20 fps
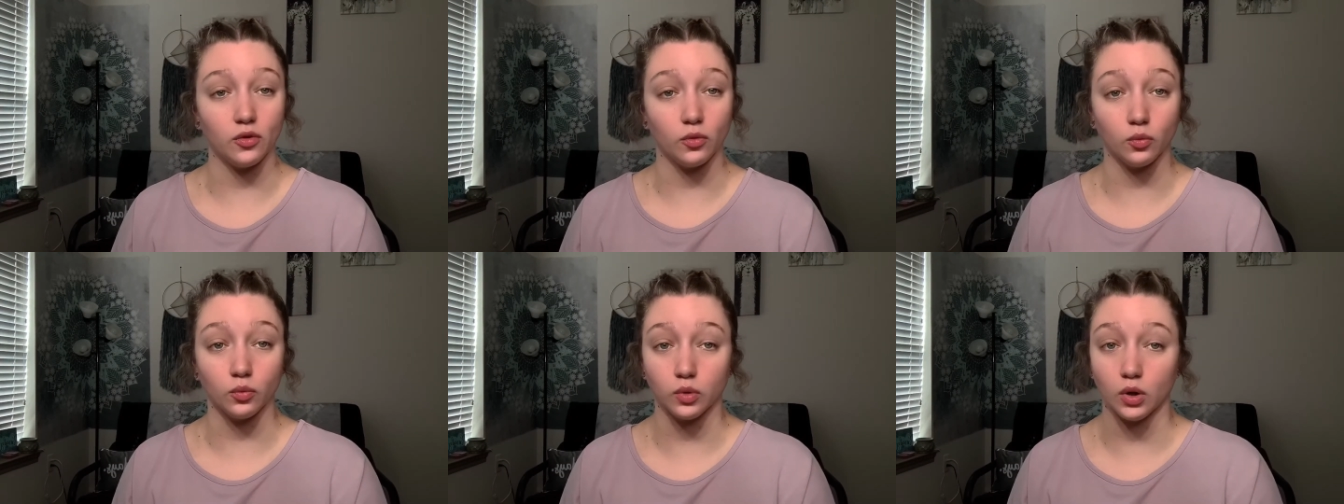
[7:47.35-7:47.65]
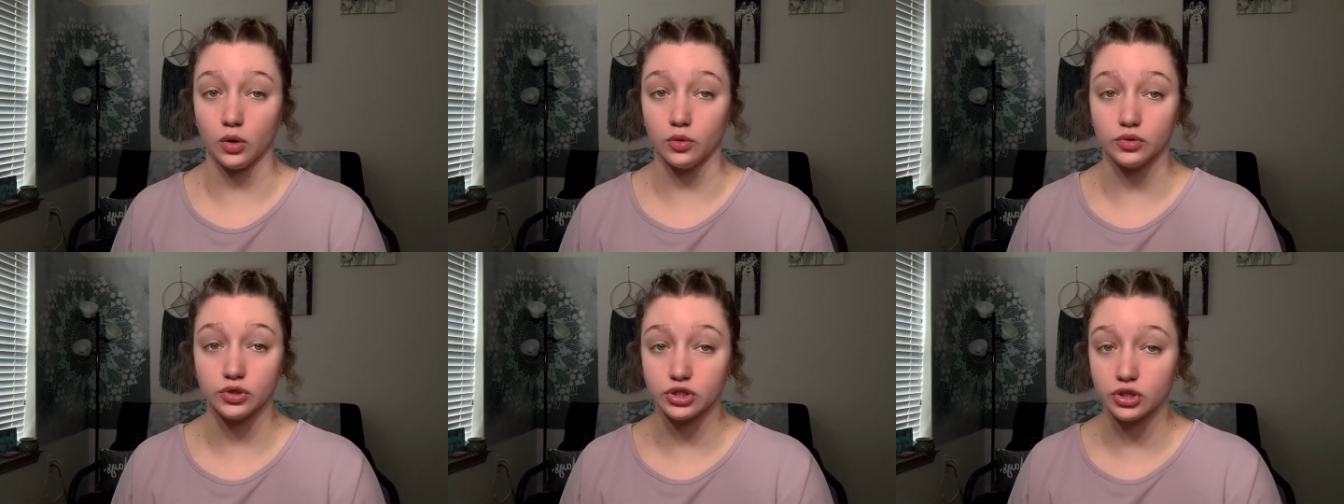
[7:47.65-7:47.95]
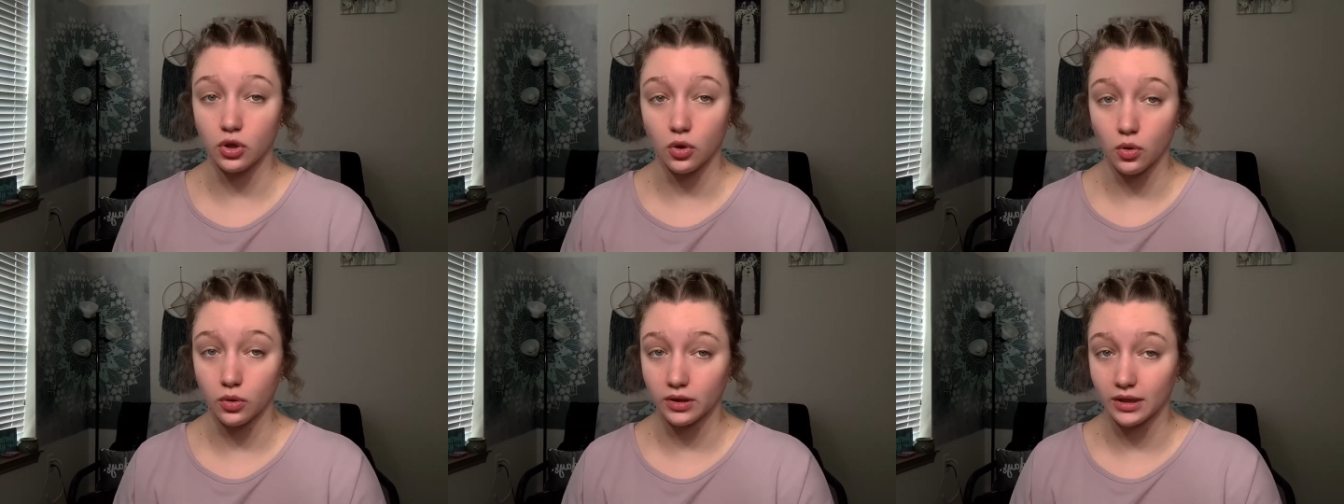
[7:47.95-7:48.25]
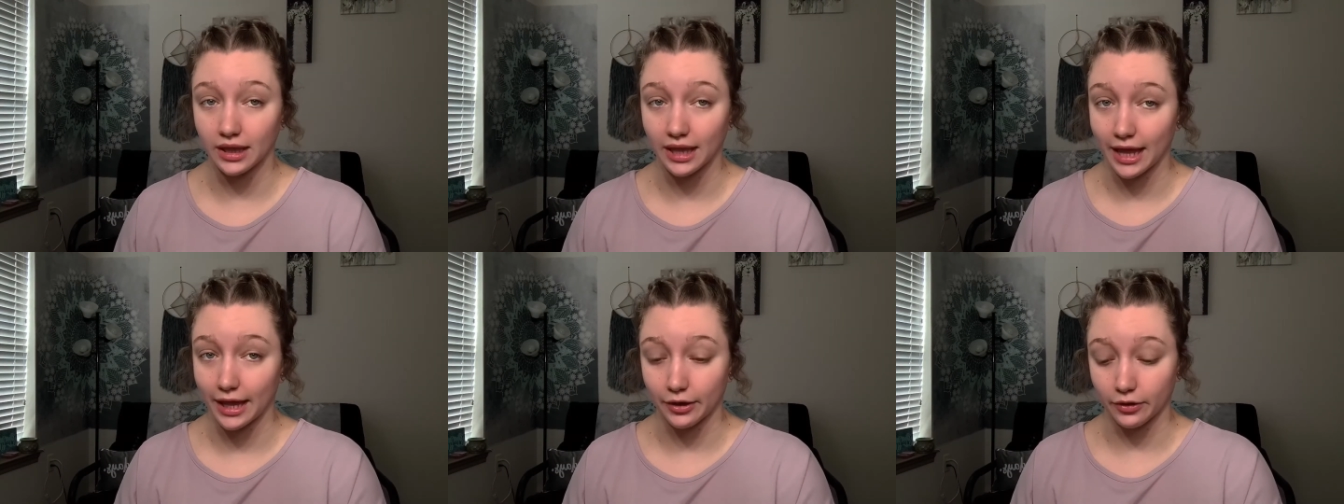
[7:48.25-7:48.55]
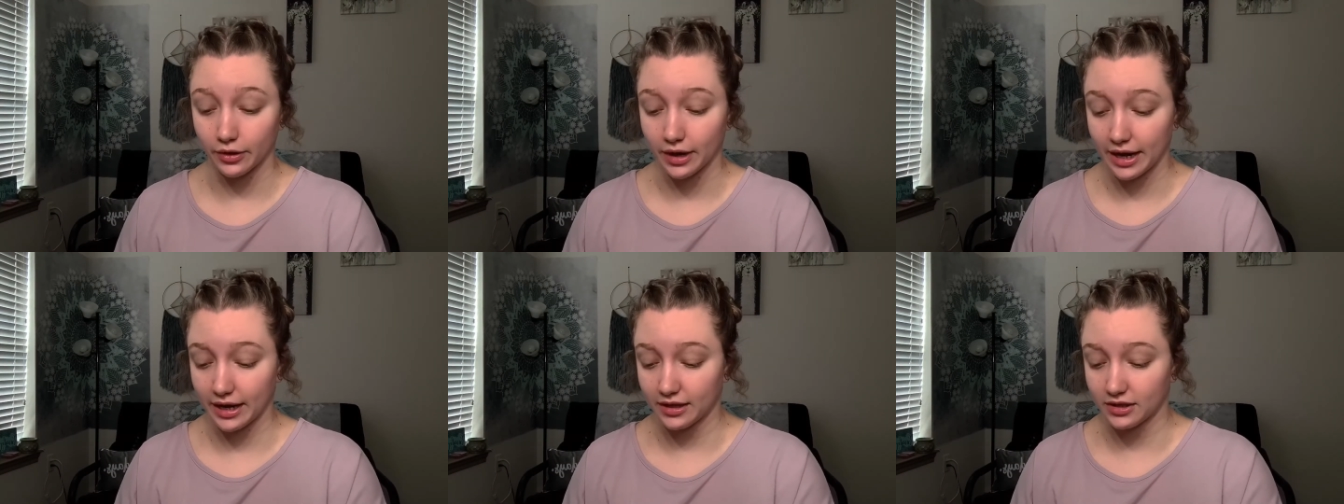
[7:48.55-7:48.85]
rose gold
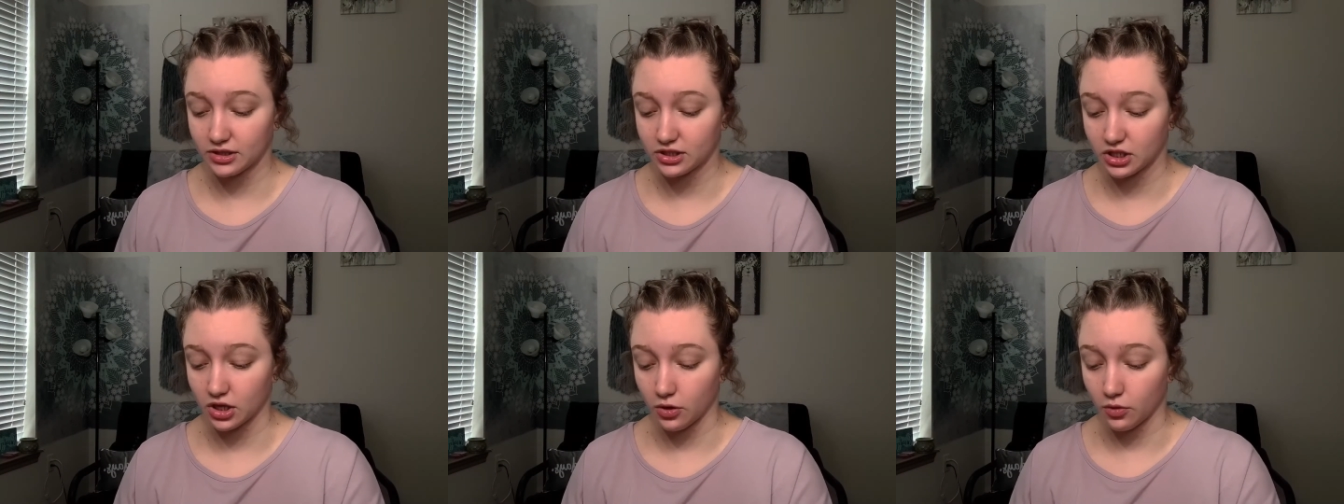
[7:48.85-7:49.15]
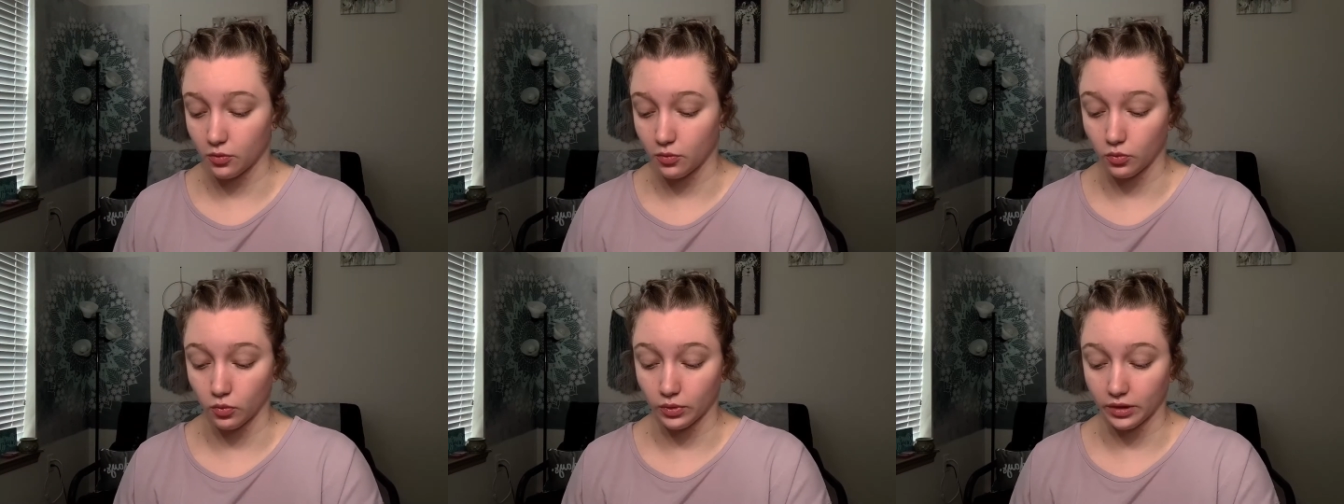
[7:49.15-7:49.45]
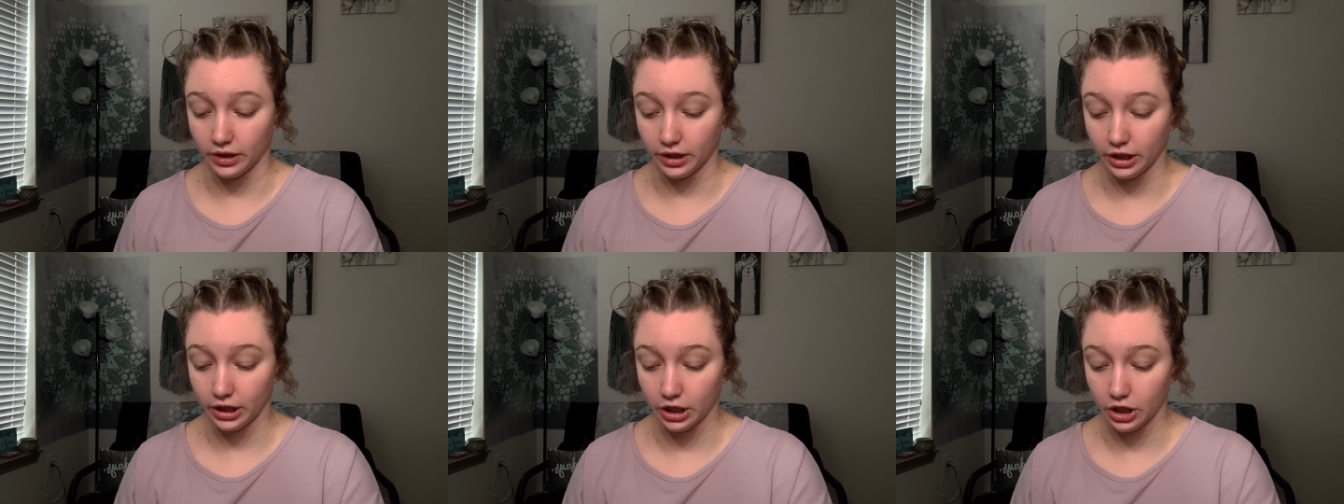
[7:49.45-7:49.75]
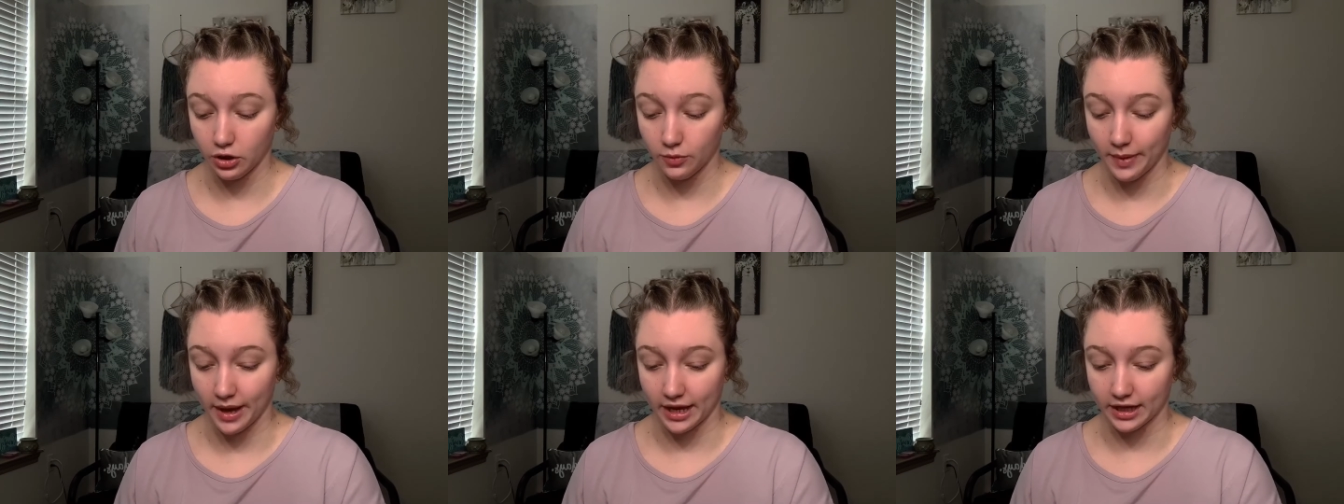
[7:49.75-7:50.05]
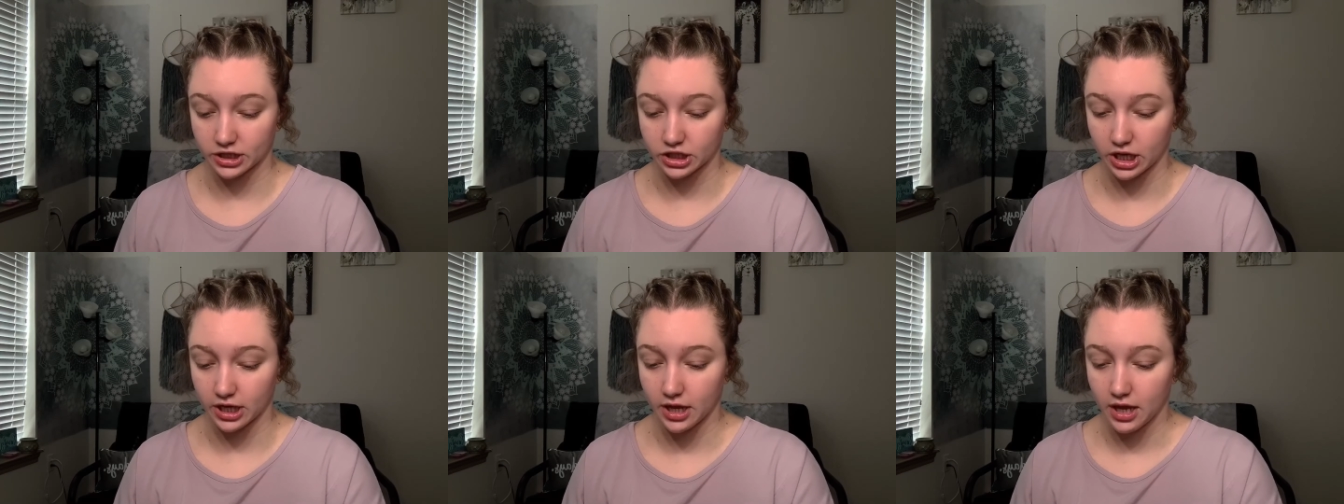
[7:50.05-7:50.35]
lettering, so really cute packaging.